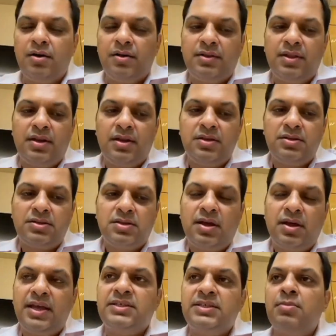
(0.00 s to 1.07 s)
there is a
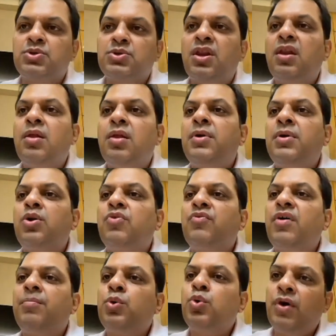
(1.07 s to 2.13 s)
exemption limit of
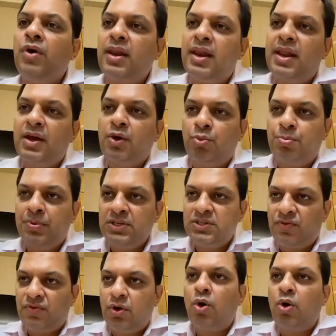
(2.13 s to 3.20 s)
up to 1 lakh rupees
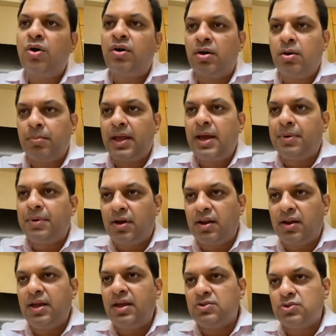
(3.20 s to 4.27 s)
for long-term capital
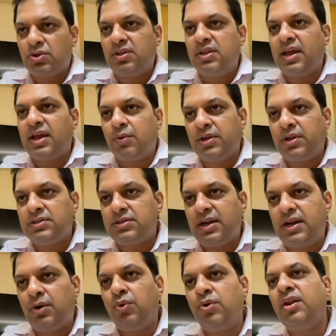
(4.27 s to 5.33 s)
gains on the equity
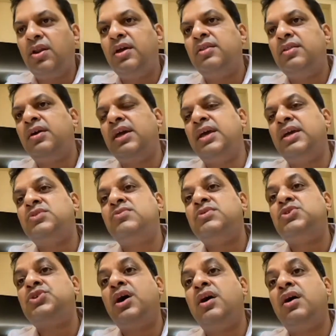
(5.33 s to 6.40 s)
side. Only the gains which
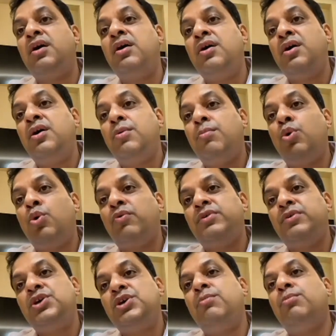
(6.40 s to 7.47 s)
are booked,
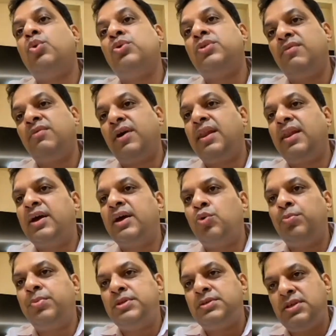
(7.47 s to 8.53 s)
which are more than 1 lakh
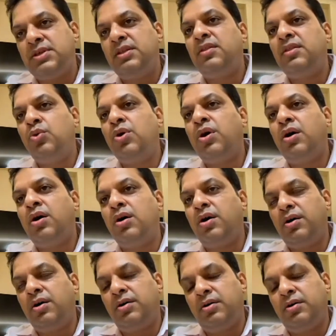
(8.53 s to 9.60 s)
rupees, then you are
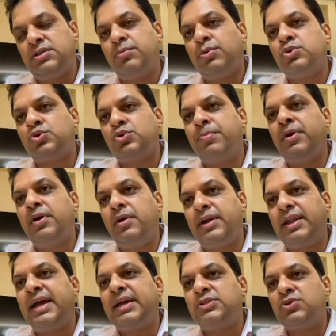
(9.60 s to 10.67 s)
supposed to pay
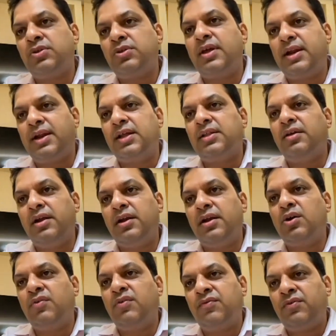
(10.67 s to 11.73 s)
tax on that at the rate
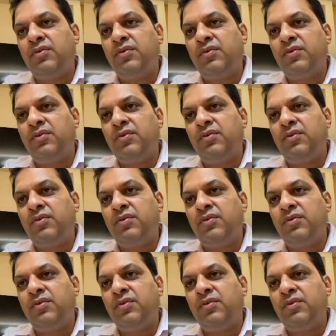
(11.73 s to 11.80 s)
of